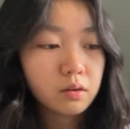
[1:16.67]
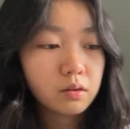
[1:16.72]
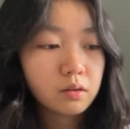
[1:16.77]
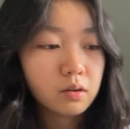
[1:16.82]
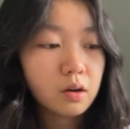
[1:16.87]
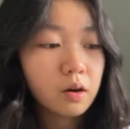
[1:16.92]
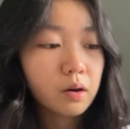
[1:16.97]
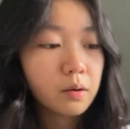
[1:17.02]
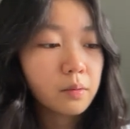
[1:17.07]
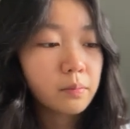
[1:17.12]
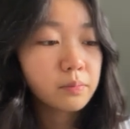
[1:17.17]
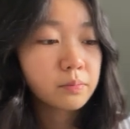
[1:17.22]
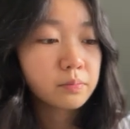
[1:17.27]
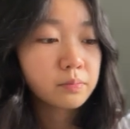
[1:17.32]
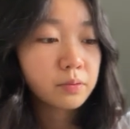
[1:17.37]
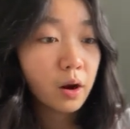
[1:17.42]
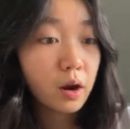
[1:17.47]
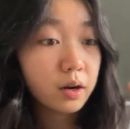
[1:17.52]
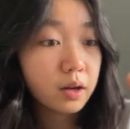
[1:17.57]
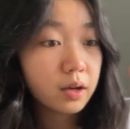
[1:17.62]

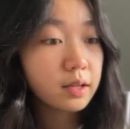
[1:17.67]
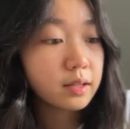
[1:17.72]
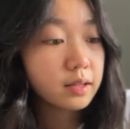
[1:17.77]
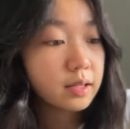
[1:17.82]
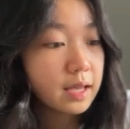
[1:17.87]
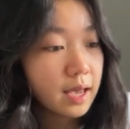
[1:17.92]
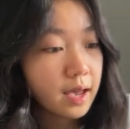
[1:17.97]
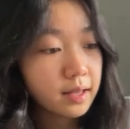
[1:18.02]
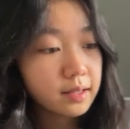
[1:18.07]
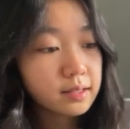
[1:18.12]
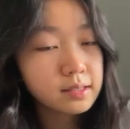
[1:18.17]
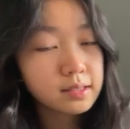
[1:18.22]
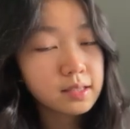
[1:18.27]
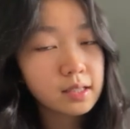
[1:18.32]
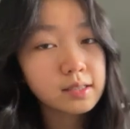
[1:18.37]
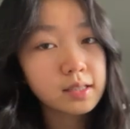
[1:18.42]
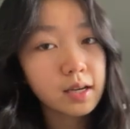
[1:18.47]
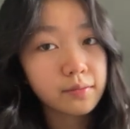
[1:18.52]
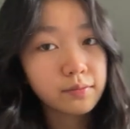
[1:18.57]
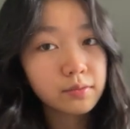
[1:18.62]
product in the end,
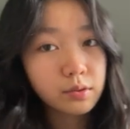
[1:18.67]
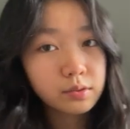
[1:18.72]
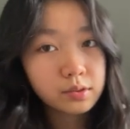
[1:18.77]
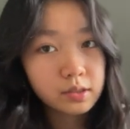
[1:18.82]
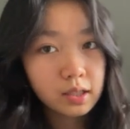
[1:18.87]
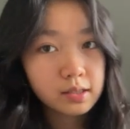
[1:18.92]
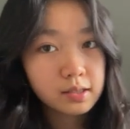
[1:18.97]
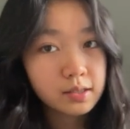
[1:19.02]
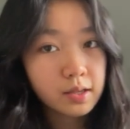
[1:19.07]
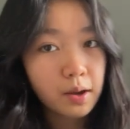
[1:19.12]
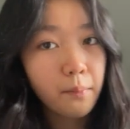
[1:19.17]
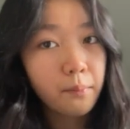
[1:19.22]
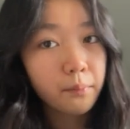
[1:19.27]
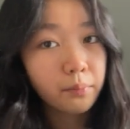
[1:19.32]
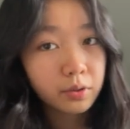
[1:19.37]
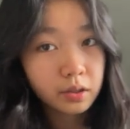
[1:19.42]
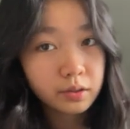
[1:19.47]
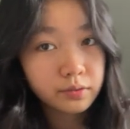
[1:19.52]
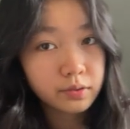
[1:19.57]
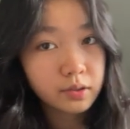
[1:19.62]
since I've looked at some
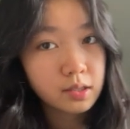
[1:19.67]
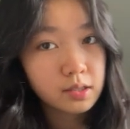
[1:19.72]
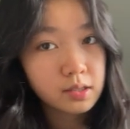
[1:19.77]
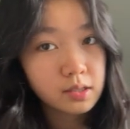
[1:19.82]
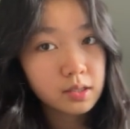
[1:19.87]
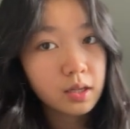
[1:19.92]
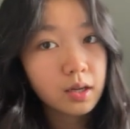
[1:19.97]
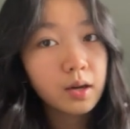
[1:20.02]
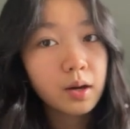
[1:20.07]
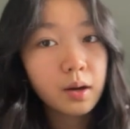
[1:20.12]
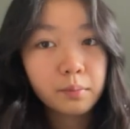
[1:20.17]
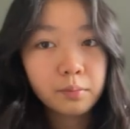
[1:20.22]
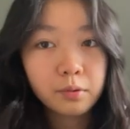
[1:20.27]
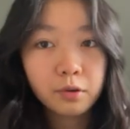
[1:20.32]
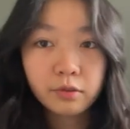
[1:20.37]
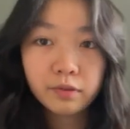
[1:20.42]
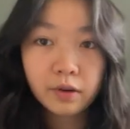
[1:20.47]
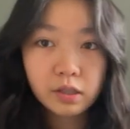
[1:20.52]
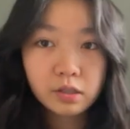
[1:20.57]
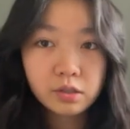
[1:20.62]
previous
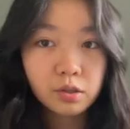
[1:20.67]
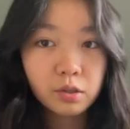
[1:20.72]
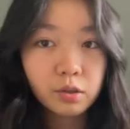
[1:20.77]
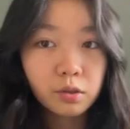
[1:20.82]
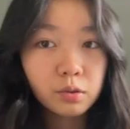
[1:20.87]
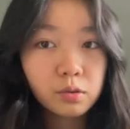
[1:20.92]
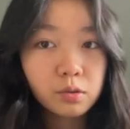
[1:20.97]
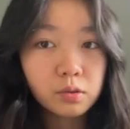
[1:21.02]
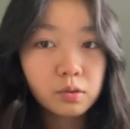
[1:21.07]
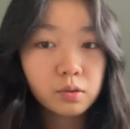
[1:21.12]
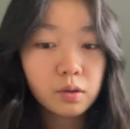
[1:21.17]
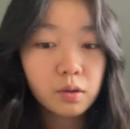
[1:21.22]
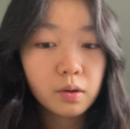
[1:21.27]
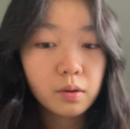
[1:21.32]
professionally